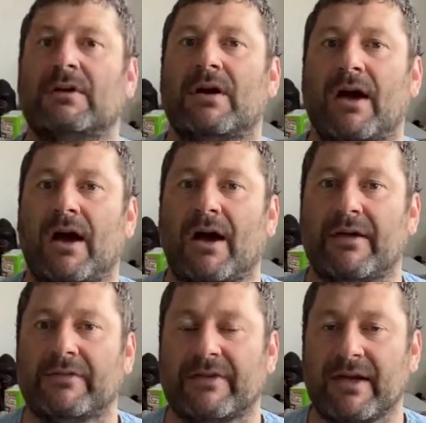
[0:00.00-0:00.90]

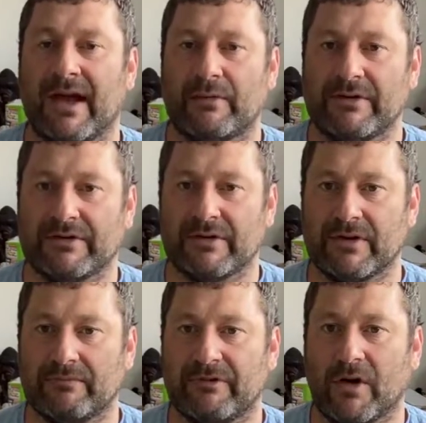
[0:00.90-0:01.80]
and see how this can
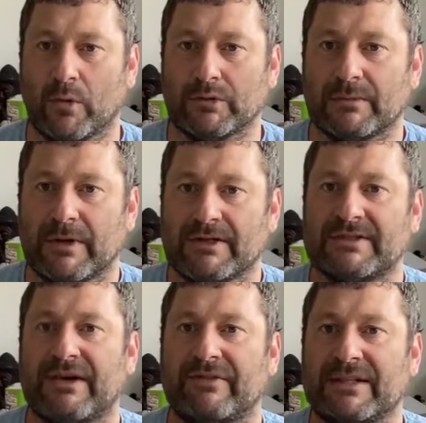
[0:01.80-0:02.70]
unfold. But it's
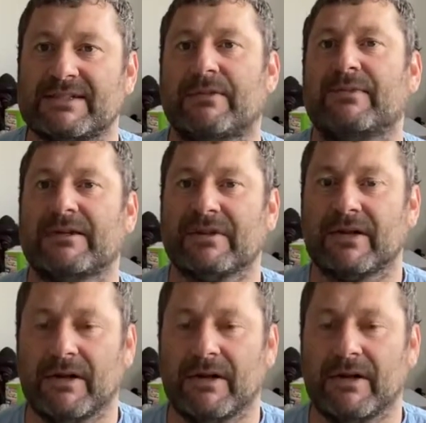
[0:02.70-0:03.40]
definitely something that